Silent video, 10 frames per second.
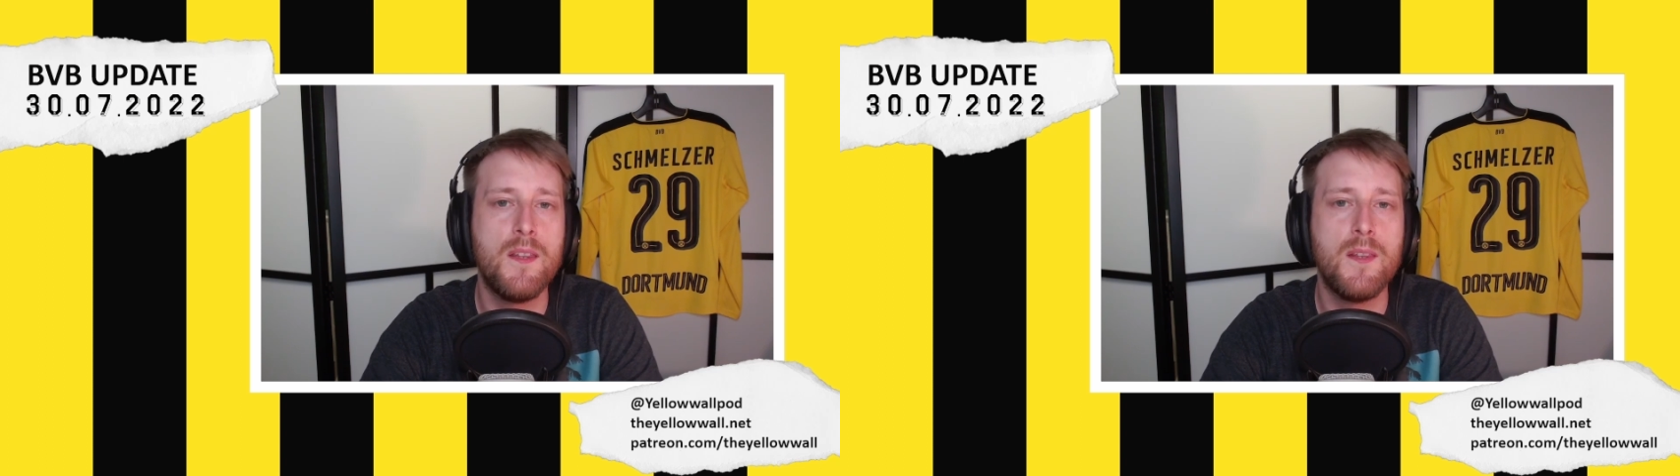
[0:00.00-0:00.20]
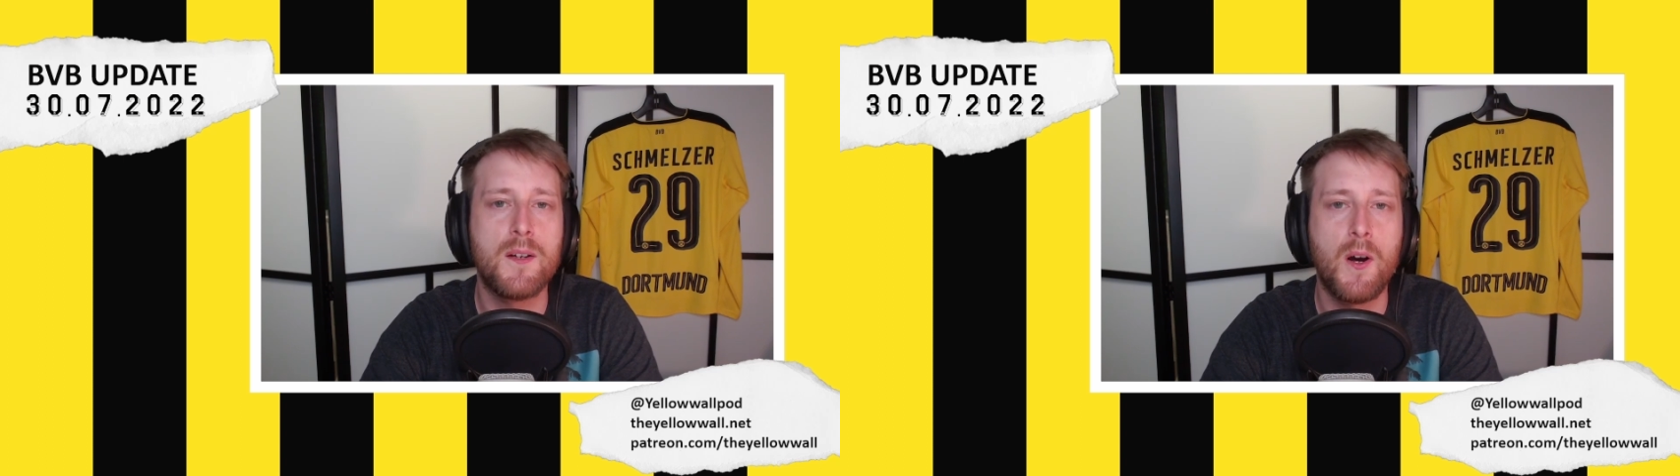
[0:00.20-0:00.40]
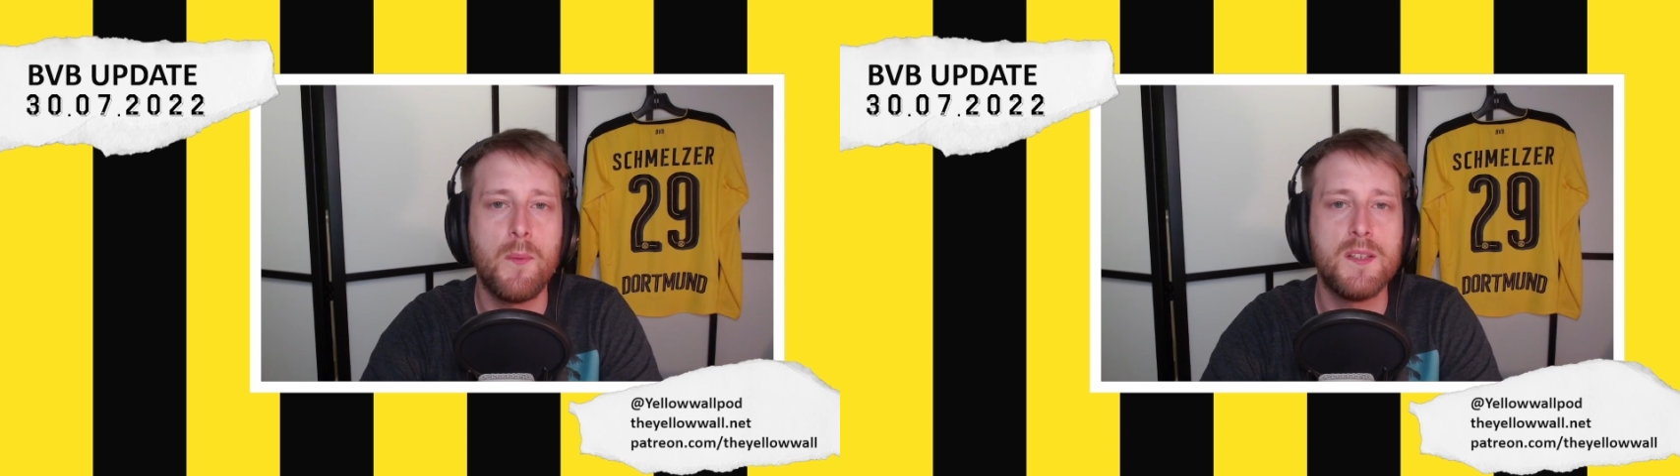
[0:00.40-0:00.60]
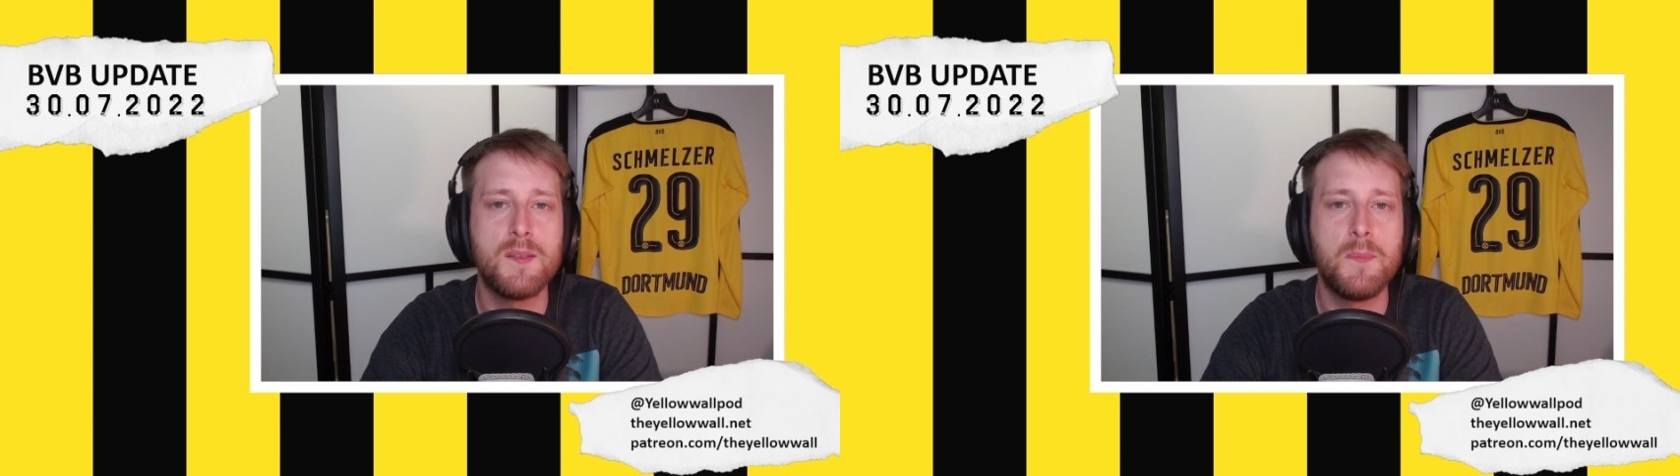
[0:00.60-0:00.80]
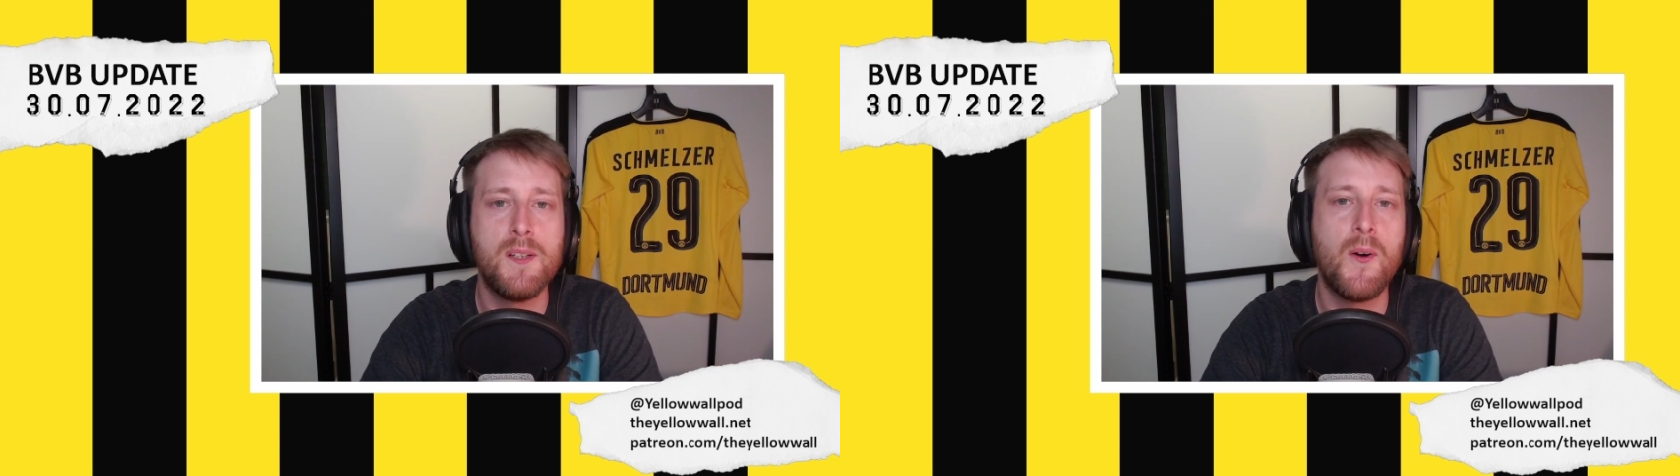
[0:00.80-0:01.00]
in the
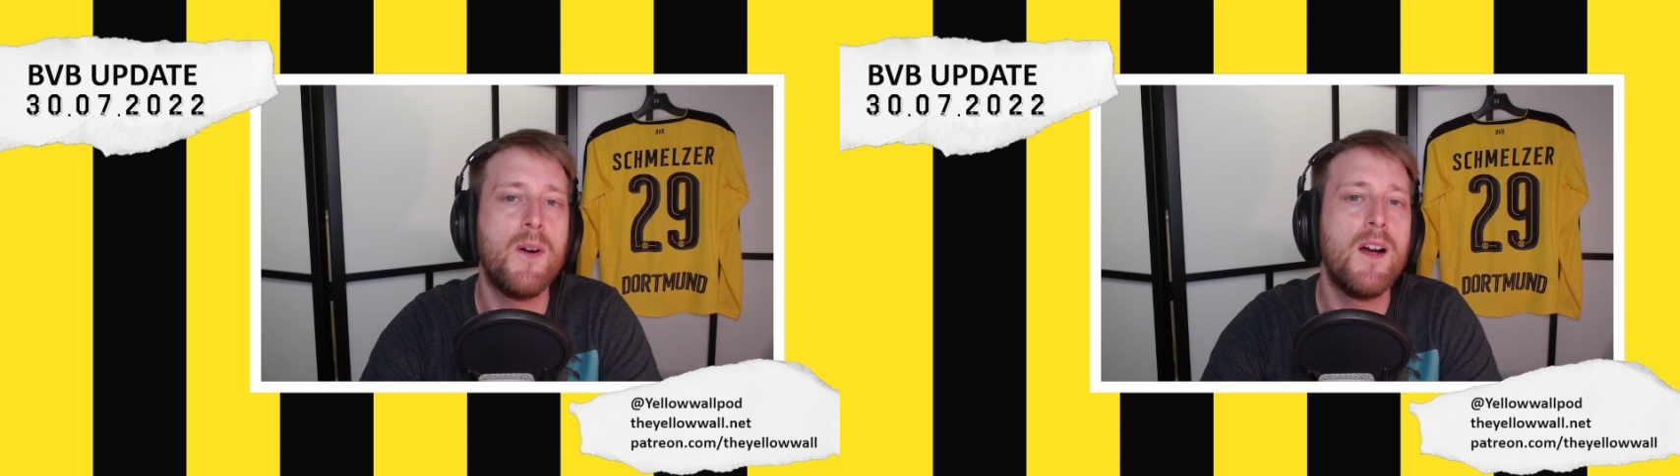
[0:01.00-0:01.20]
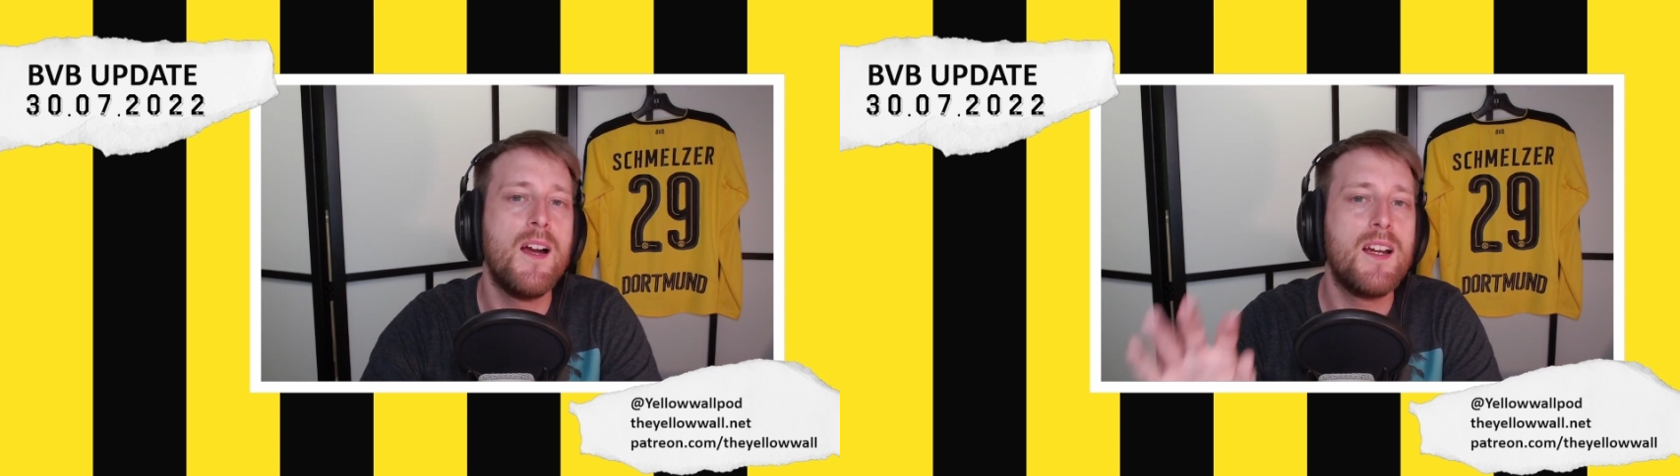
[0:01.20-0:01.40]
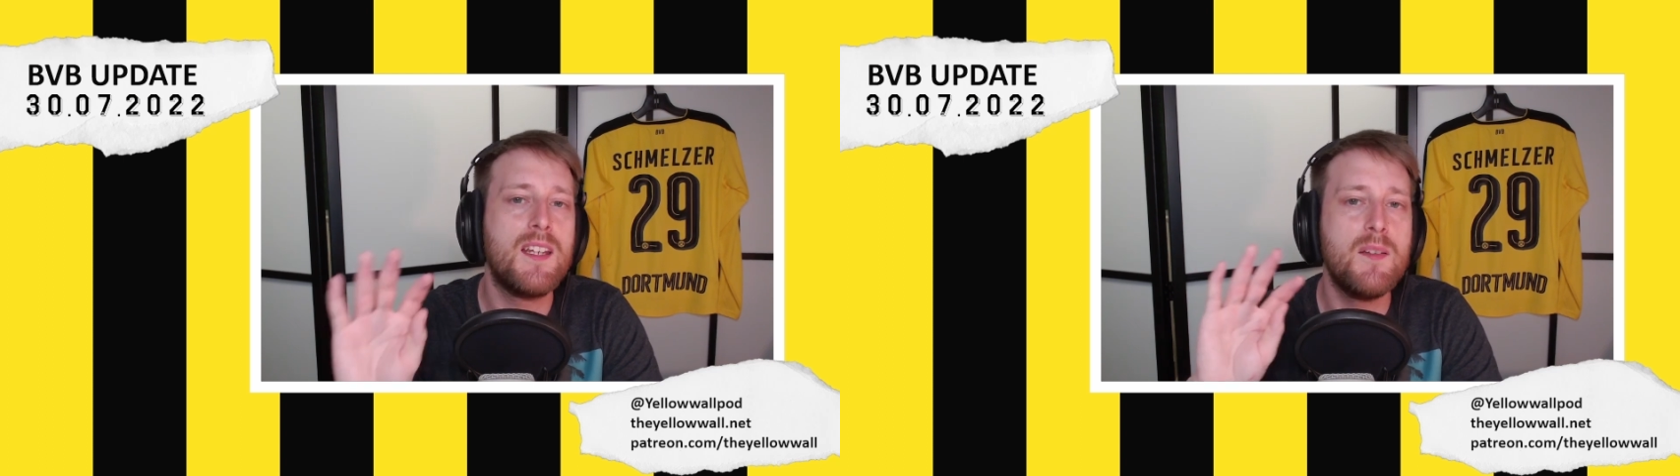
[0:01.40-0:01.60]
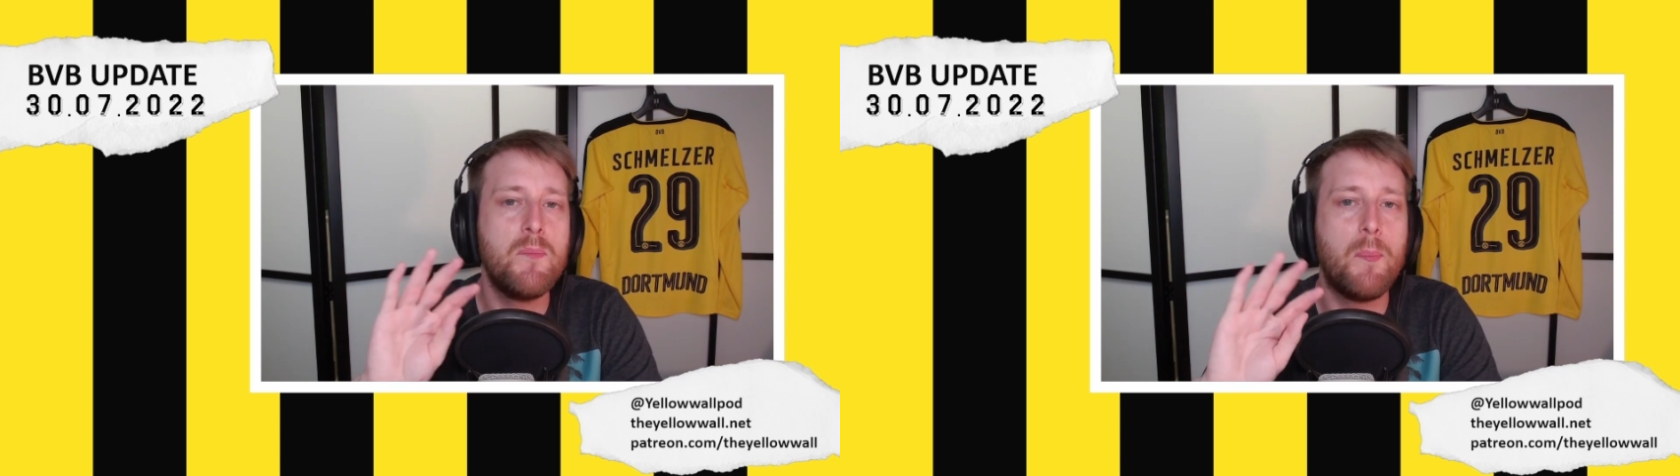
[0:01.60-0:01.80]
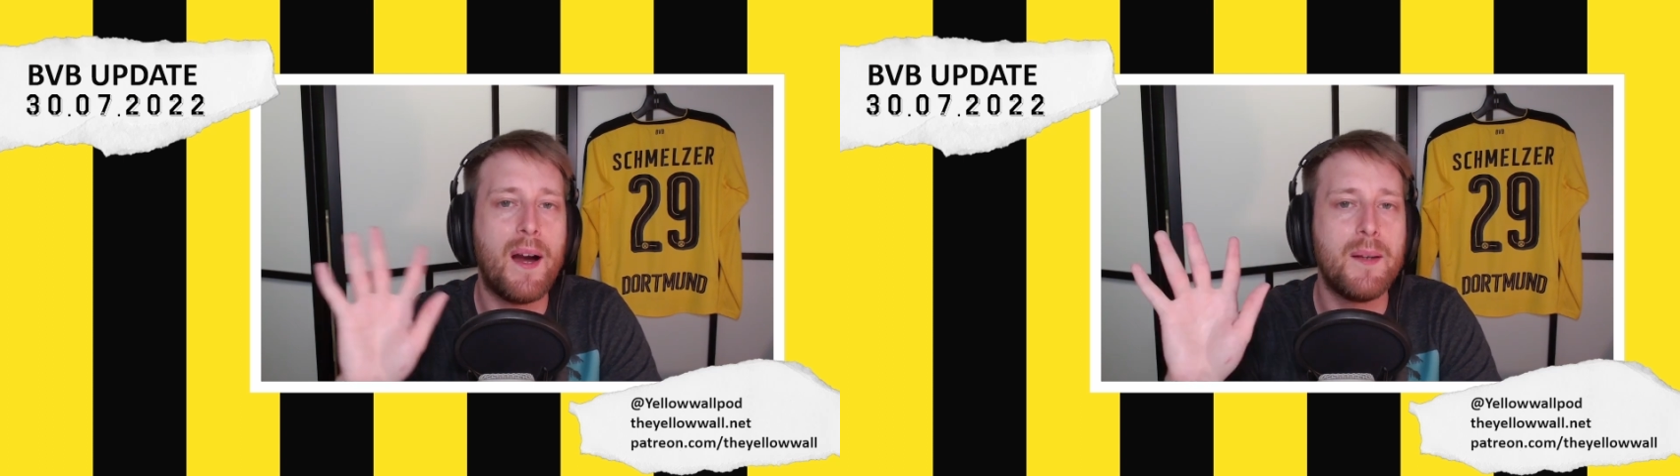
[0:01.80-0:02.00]
comments below.
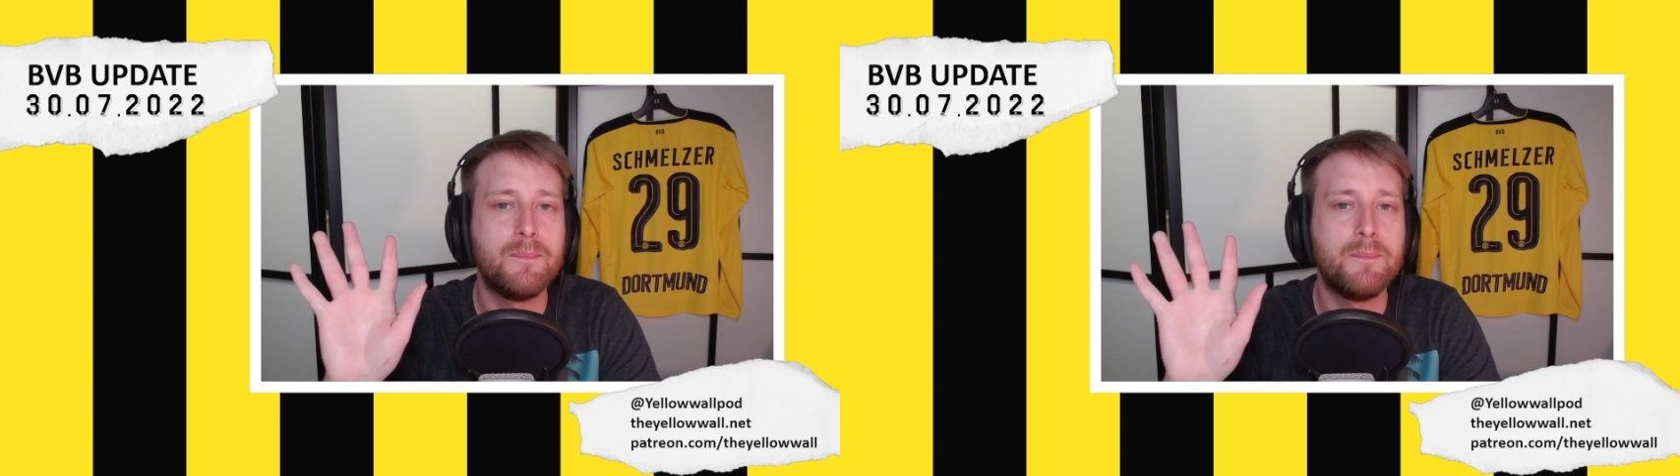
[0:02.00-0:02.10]
Goodbye.